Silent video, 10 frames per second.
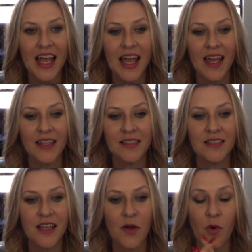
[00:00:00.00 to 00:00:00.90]

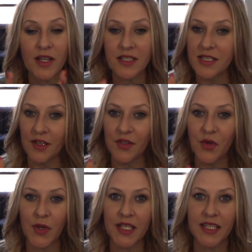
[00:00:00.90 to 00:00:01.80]
And I wanted to tell you
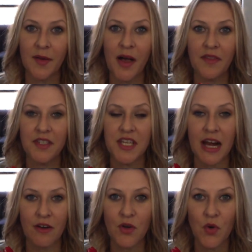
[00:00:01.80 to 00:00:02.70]
quickly about the
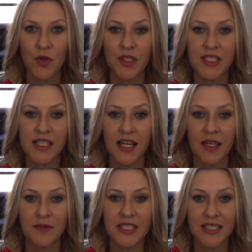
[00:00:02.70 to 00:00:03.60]
tarot course that I
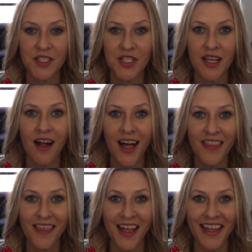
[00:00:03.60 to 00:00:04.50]
am teaching
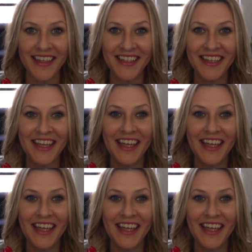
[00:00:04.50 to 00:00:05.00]
online.